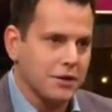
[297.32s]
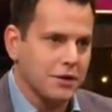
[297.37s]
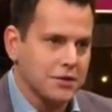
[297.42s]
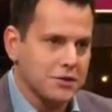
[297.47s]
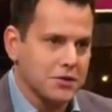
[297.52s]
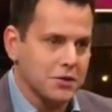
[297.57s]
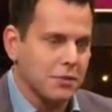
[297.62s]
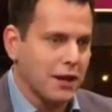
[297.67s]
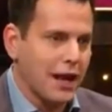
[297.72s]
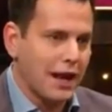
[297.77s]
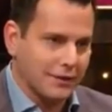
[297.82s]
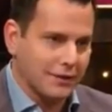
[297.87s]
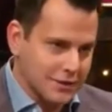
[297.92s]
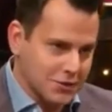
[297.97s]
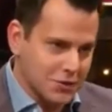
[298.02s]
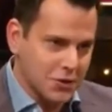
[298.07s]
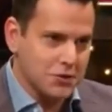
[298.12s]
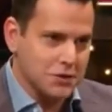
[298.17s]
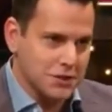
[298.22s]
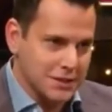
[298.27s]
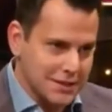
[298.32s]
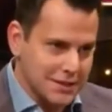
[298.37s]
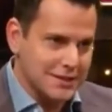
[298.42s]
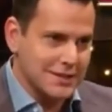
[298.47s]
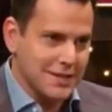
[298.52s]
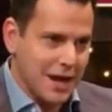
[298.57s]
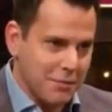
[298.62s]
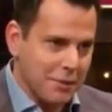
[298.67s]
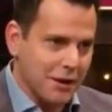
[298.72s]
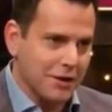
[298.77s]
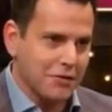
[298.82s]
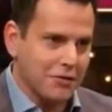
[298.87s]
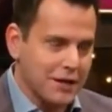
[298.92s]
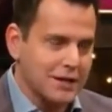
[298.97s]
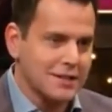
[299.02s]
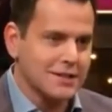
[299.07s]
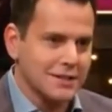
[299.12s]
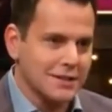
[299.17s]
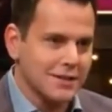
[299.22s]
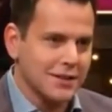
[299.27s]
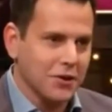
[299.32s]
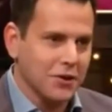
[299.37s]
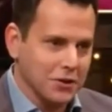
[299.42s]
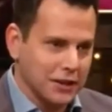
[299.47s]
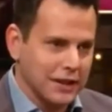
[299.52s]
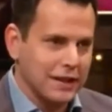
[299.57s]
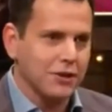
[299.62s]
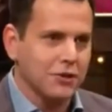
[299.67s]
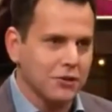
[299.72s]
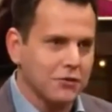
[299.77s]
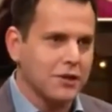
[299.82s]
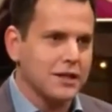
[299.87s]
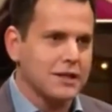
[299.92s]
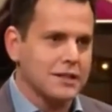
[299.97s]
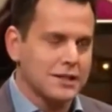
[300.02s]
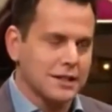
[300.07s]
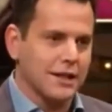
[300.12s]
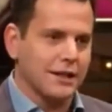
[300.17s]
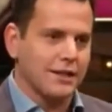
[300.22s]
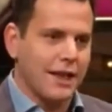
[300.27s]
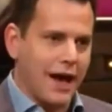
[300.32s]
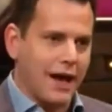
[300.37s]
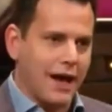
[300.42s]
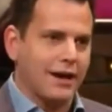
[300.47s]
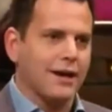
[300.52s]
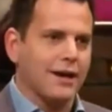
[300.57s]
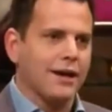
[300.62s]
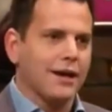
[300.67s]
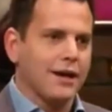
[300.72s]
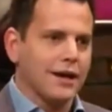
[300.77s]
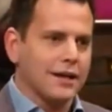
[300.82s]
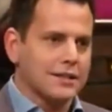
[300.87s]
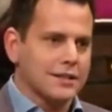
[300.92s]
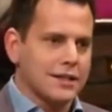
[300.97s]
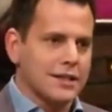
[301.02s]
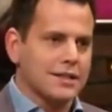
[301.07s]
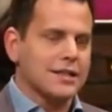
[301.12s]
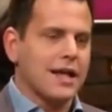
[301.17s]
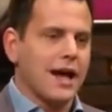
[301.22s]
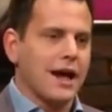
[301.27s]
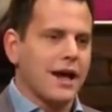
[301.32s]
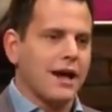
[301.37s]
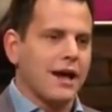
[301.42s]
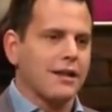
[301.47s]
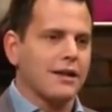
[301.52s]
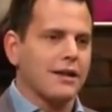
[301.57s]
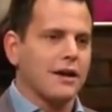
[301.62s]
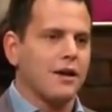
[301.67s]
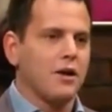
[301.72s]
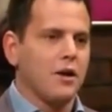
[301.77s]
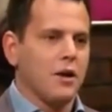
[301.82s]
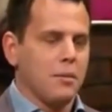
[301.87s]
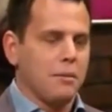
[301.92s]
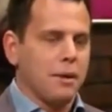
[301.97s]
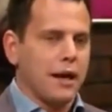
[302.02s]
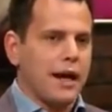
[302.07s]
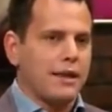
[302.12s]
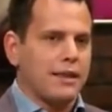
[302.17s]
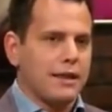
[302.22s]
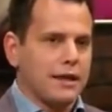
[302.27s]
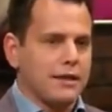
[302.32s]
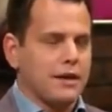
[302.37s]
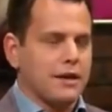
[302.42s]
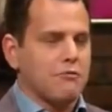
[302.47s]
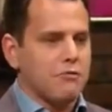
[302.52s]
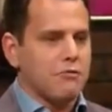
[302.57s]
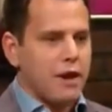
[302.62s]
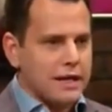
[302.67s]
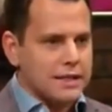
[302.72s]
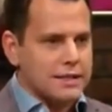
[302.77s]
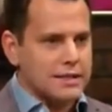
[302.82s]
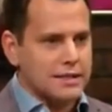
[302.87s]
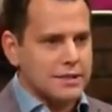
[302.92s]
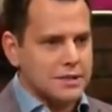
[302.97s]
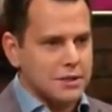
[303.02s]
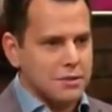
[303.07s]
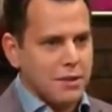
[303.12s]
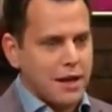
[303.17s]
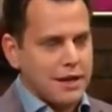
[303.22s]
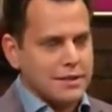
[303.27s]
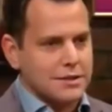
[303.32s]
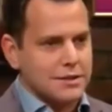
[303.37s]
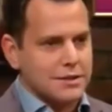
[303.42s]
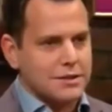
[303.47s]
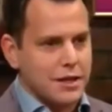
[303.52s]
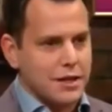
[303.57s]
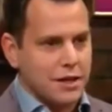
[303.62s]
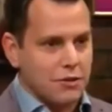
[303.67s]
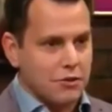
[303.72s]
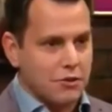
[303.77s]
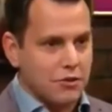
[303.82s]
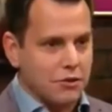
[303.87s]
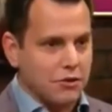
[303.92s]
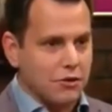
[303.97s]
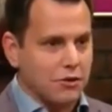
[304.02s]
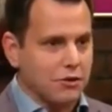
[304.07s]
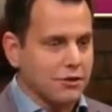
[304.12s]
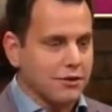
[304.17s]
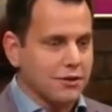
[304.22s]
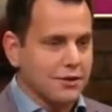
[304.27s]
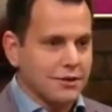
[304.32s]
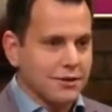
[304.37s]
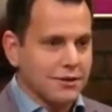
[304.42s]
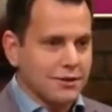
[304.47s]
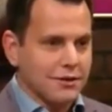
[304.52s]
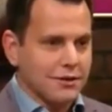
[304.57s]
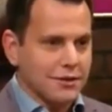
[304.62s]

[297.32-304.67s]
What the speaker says: because you're black, there's no systemic reason, legal reason that exists, that kind of thing. But I think that racism as a general